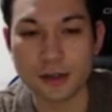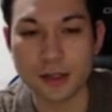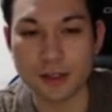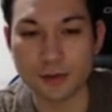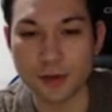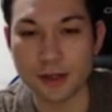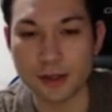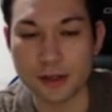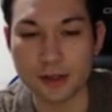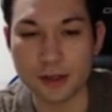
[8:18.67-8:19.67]
this will
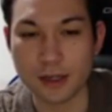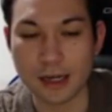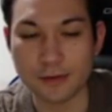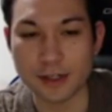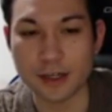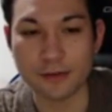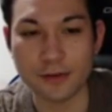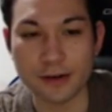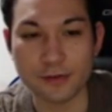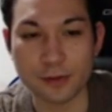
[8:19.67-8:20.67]
be kind of a tough
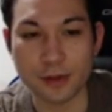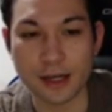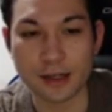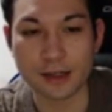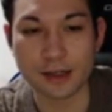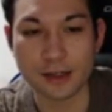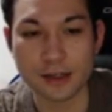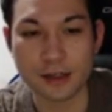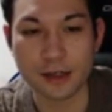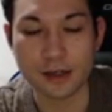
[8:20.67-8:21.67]
fight for black.
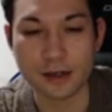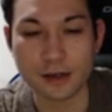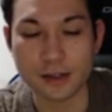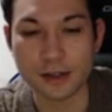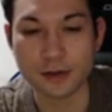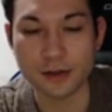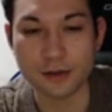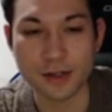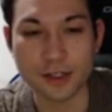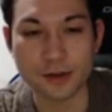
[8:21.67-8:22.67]
So the
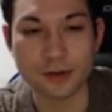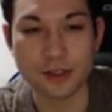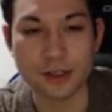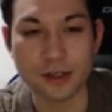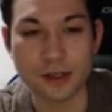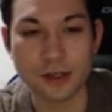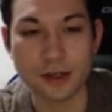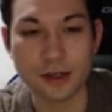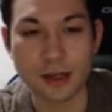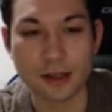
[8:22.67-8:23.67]
three stones
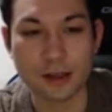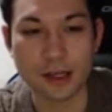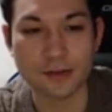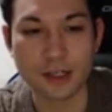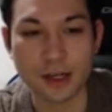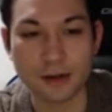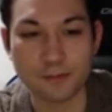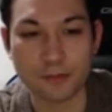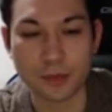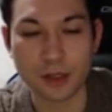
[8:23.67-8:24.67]
and the left side
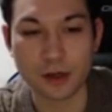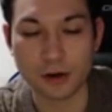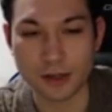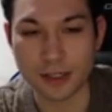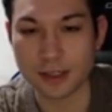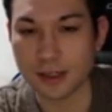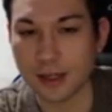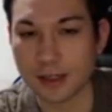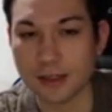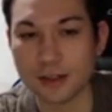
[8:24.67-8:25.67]
are
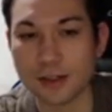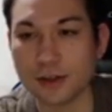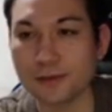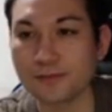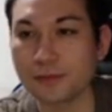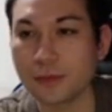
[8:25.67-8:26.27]
disconnected. So